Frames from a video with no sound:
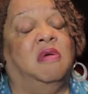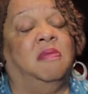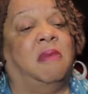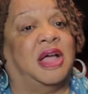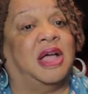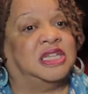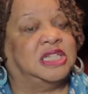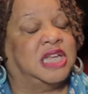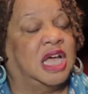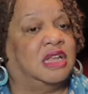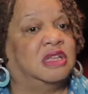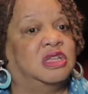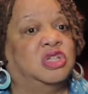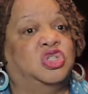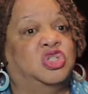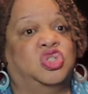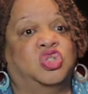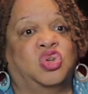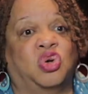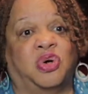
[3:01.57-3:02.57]
by telling
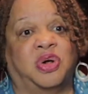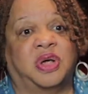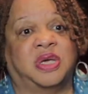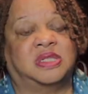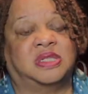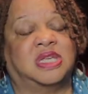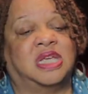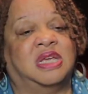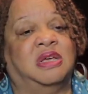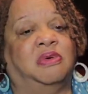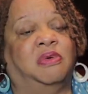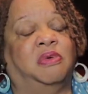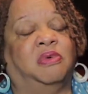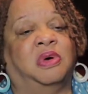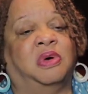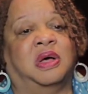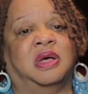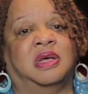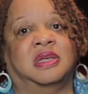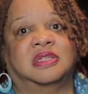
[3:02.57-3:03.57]
stories, it
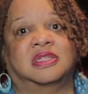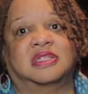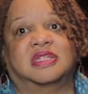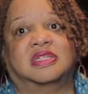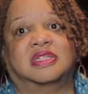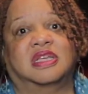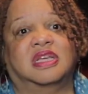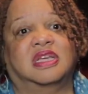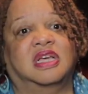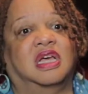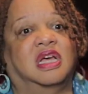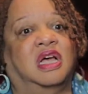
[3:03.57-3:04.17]
was